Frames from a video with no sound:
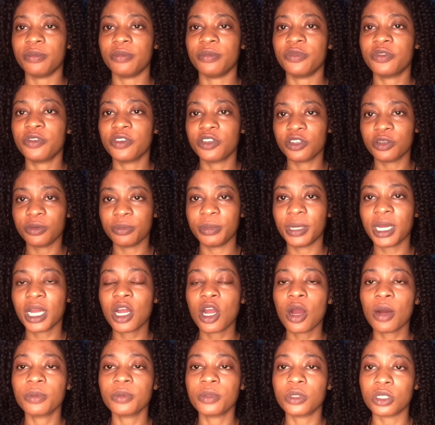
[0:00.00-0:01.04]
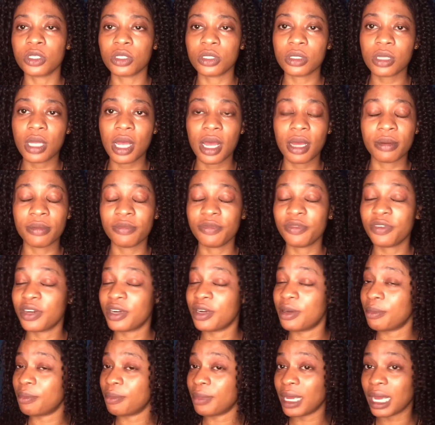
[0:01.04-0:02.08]
for makeup, for
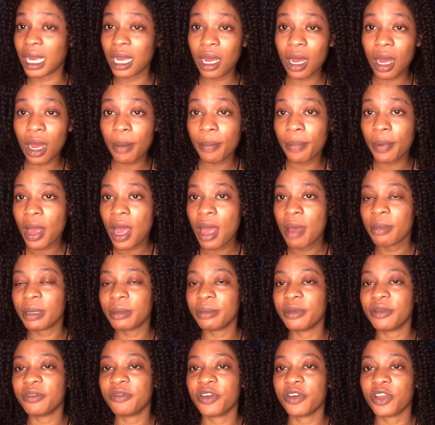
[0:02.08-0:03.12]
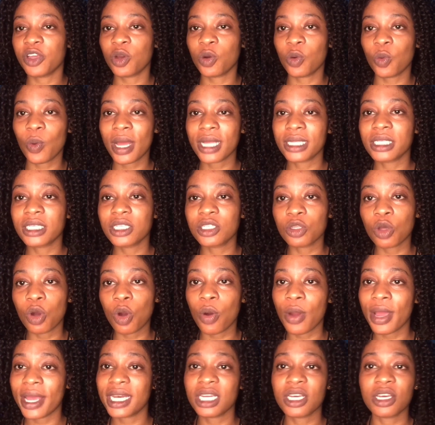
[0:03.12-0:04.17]
a makeup, maybe for your wedding
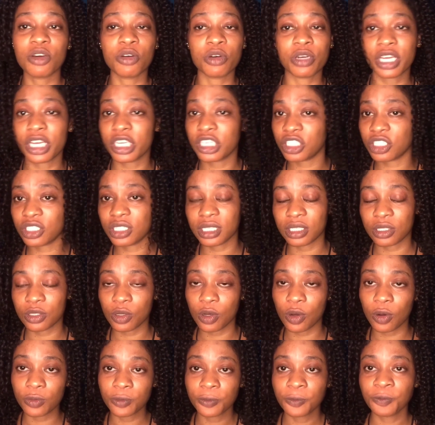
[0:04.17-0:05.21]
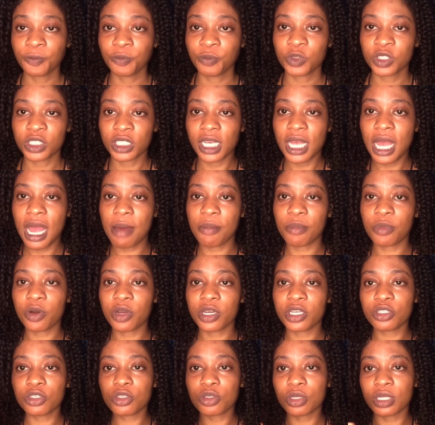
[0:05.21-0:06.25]
or any occasion at all, I'm
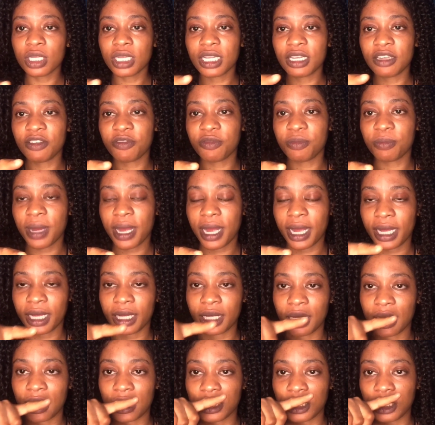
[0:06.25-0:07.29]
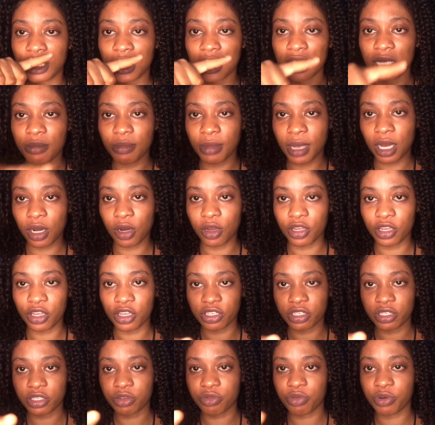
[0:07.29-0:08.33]
going to leave my email on your
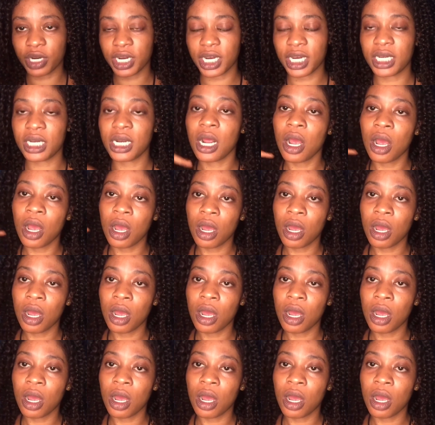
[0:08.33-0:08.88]
screen,